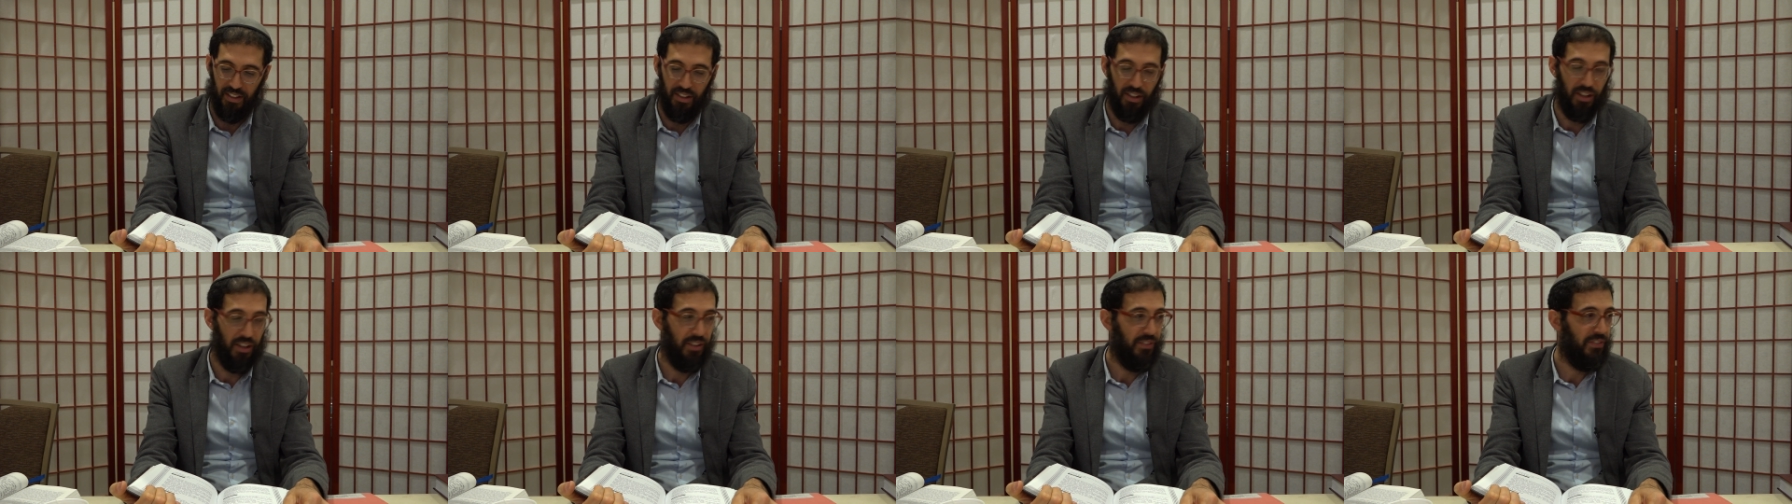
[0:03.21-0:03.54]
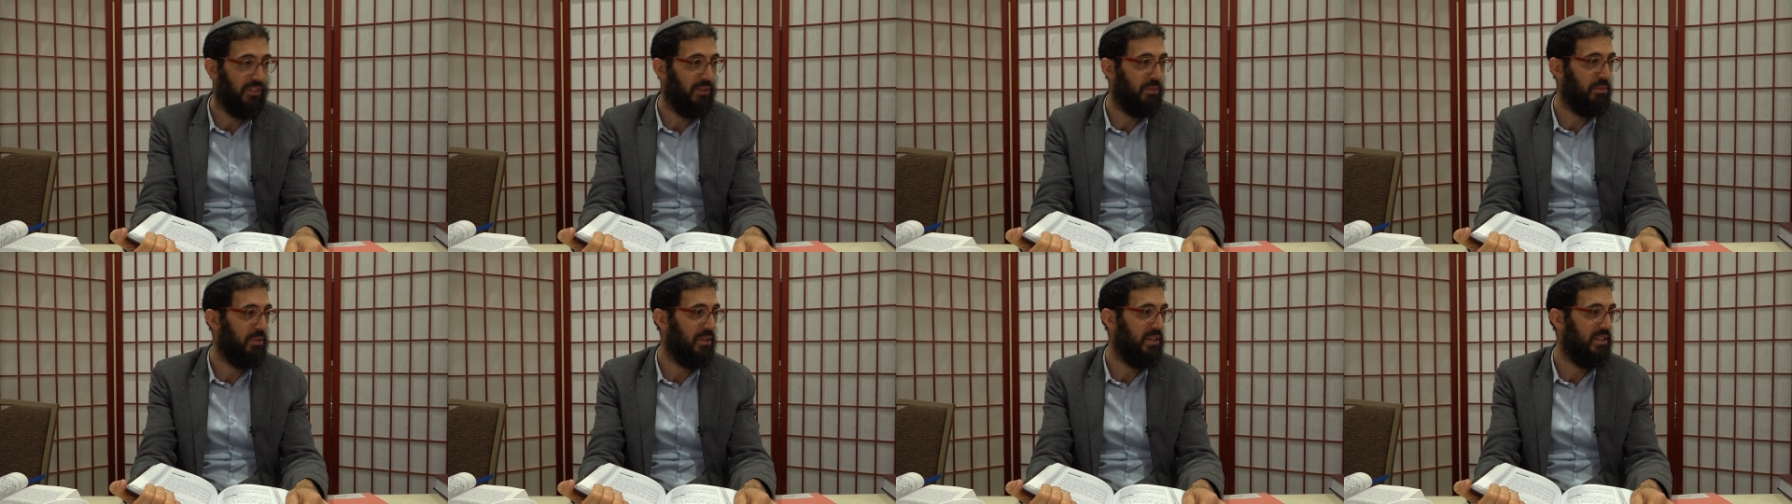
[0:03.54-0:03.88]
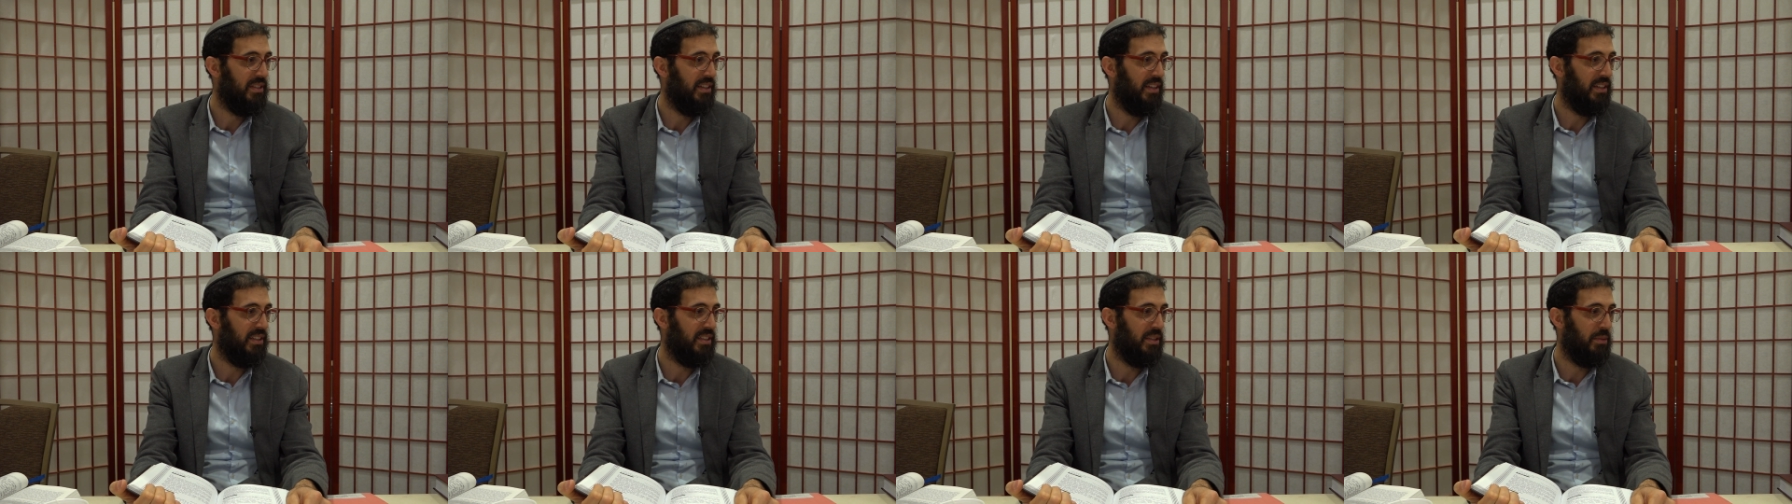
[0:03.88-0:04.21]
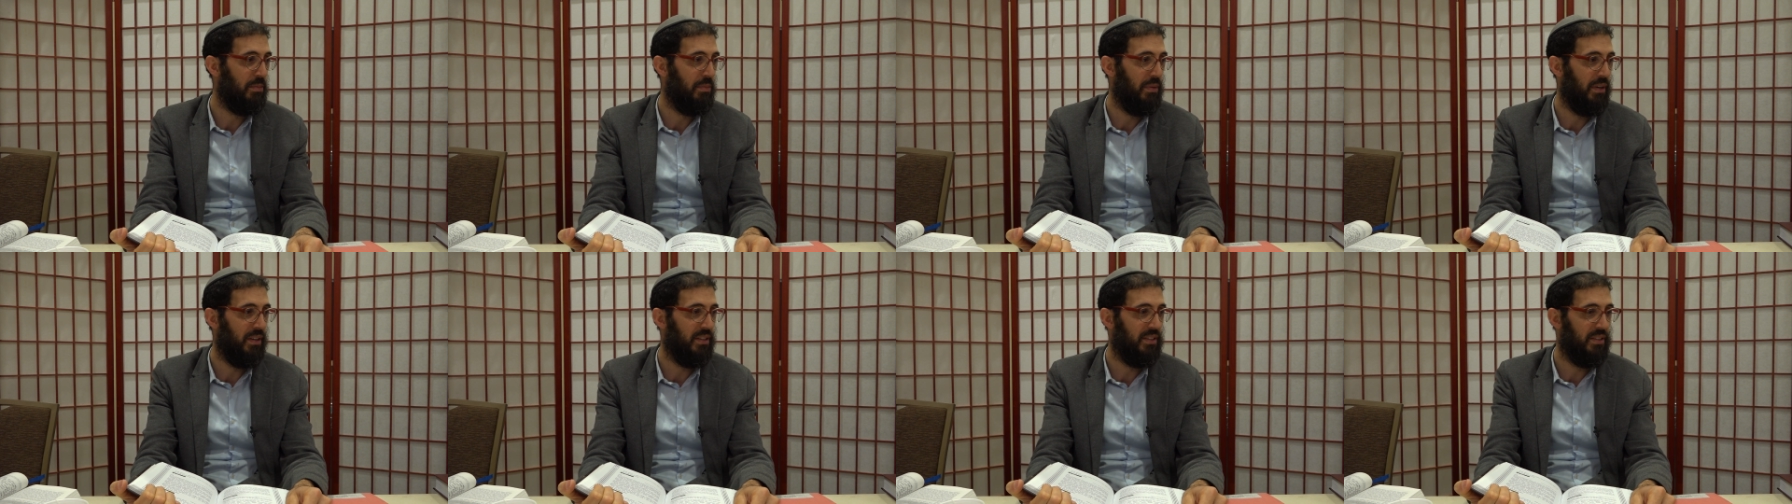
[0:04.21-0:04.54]
oifen betzias
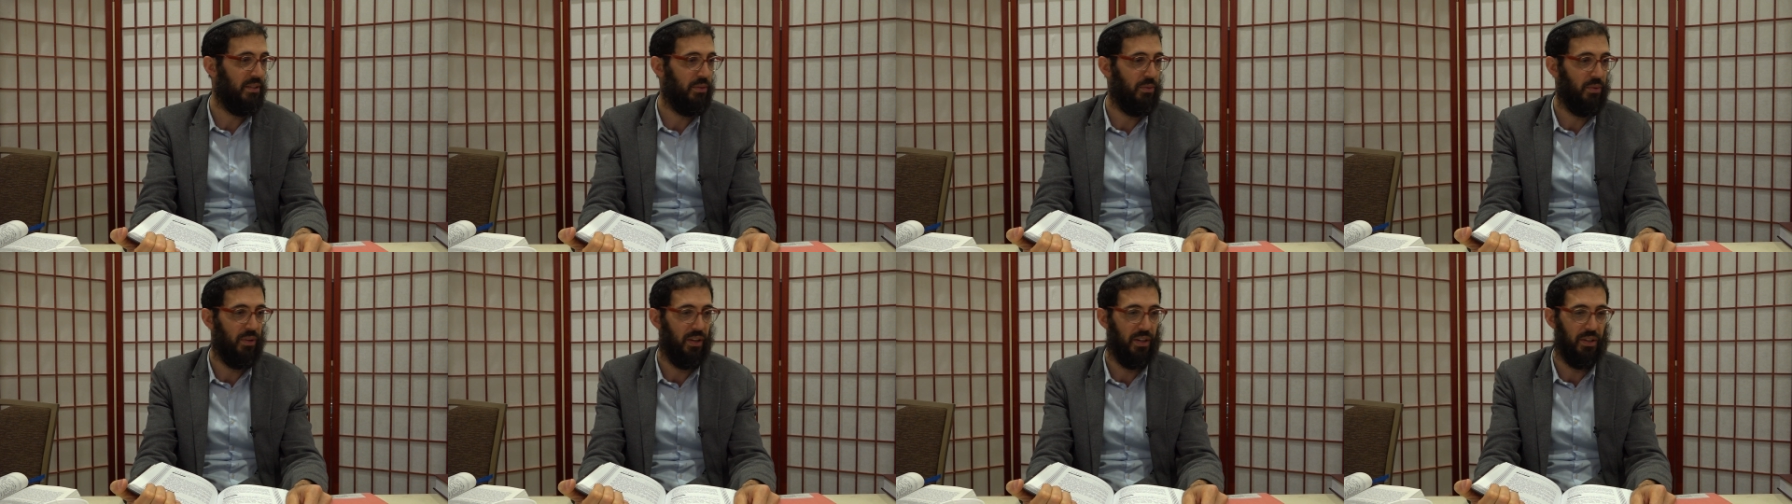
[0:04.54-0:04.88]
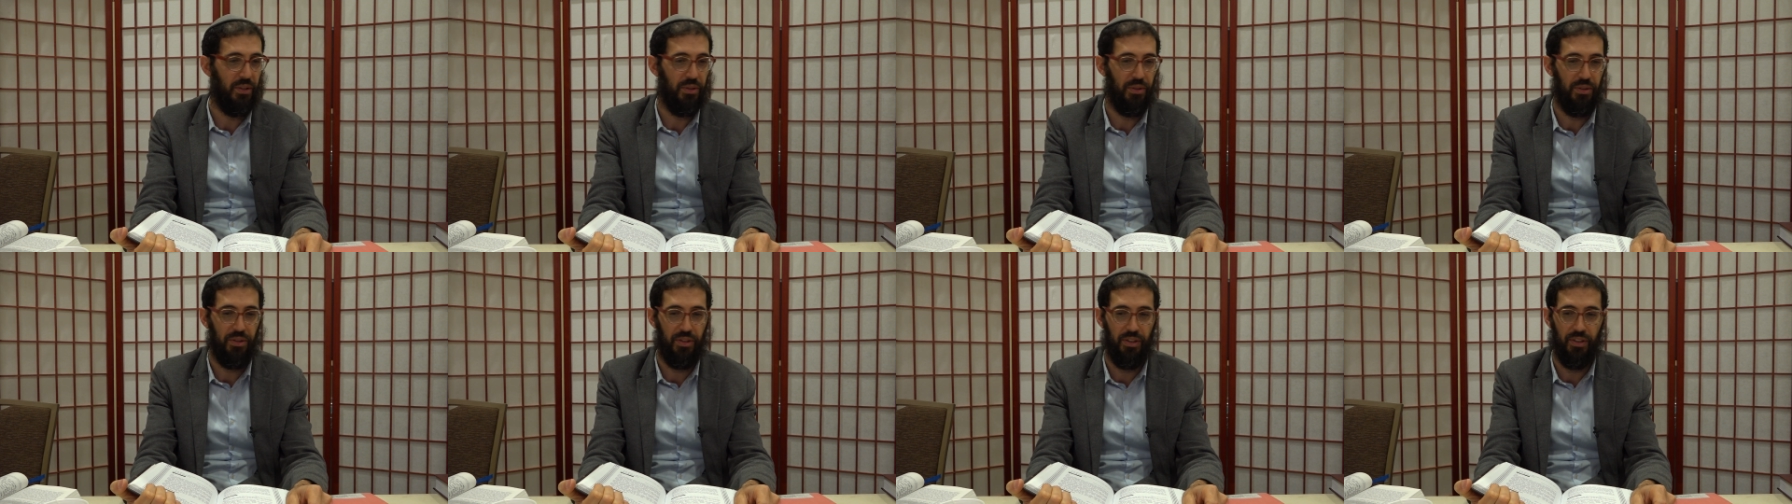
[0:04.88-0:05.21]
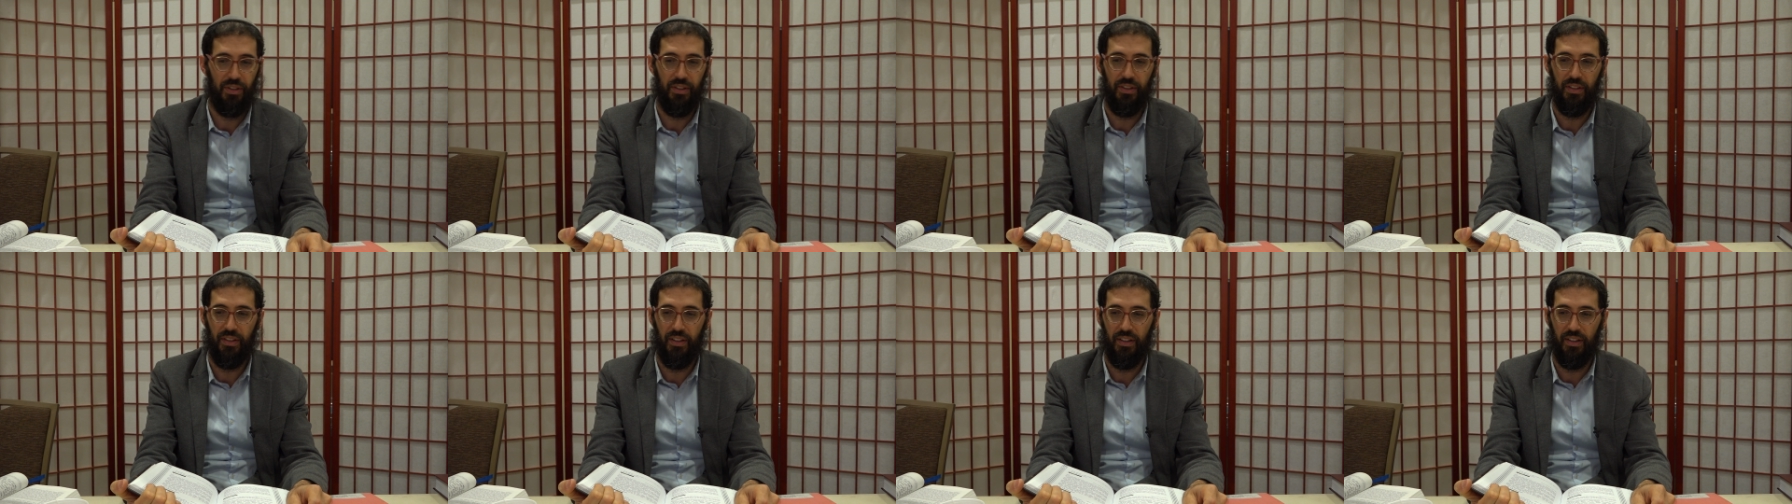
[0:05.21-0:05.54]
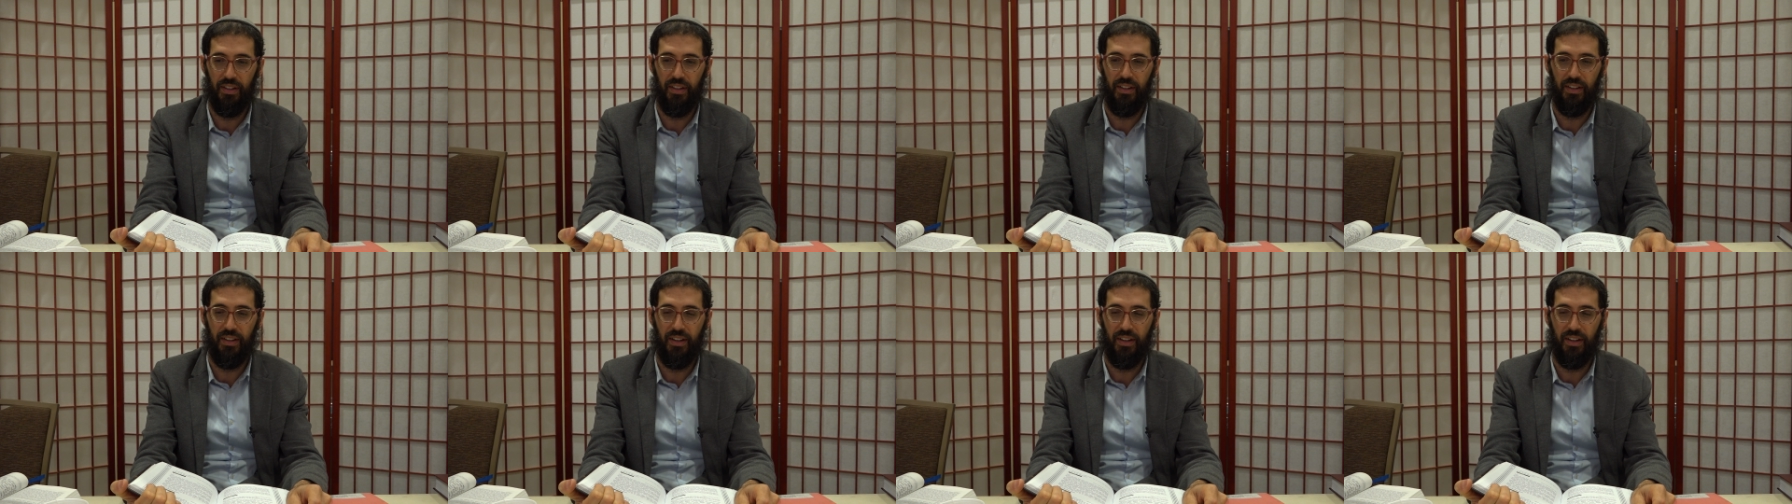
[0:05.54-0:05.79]
hapas, the way you should uh,